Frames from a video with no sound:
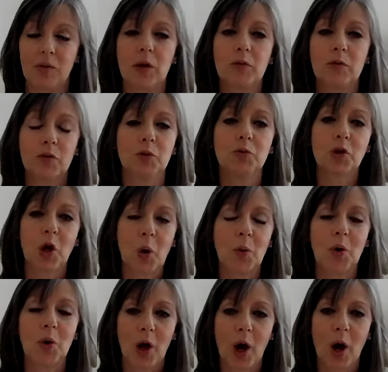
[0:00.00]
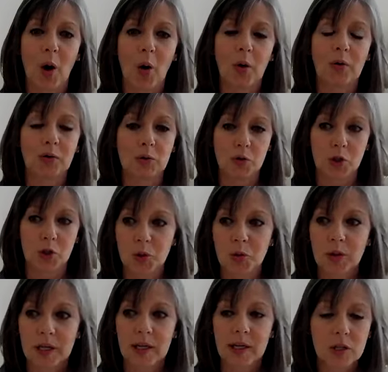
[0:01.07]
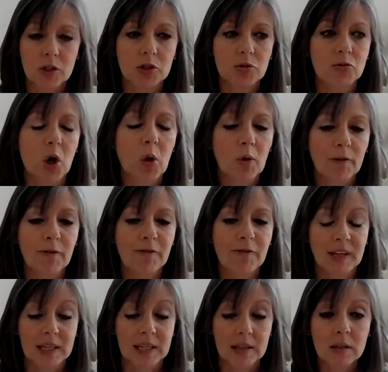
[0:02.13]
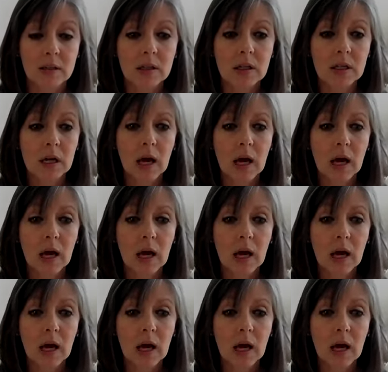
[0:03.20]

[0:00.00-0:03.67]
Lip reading: If you don't know, if you tune in and you don't feel